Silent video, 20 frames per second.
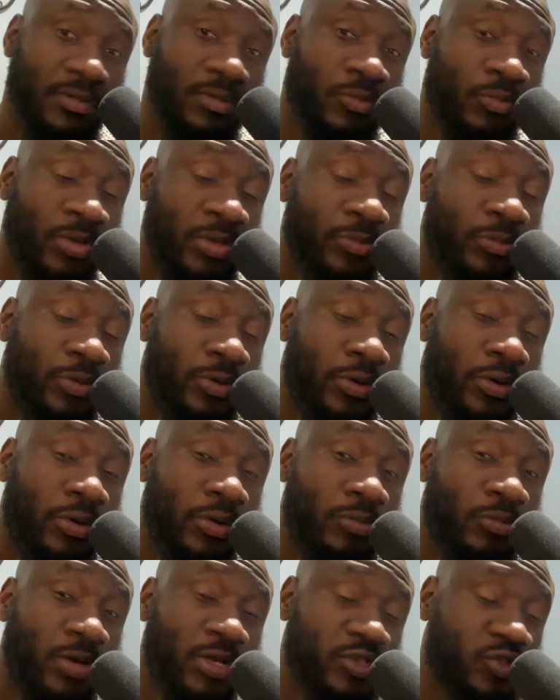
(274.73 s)
we were
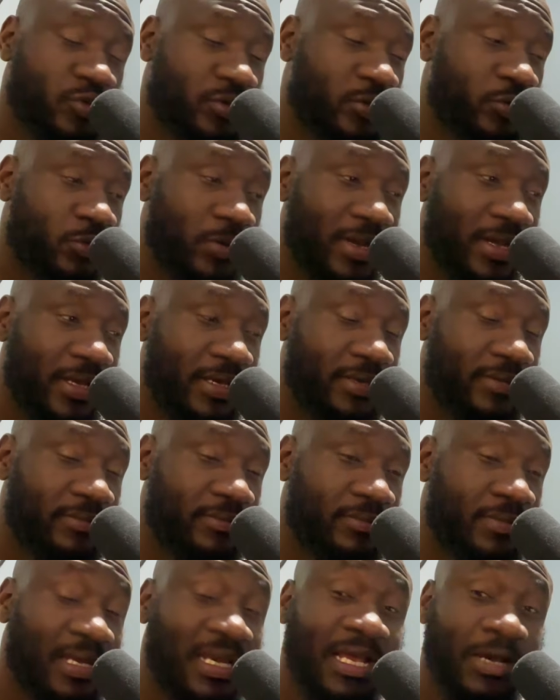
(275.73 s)
all wondering why
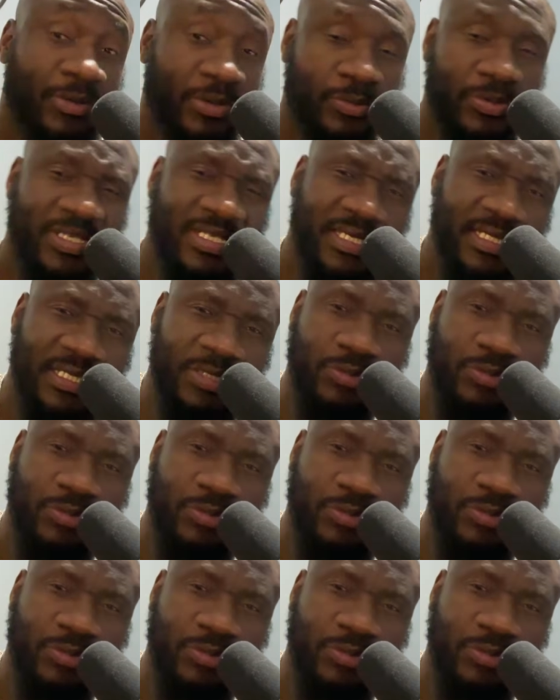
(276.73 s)
Malawi, recently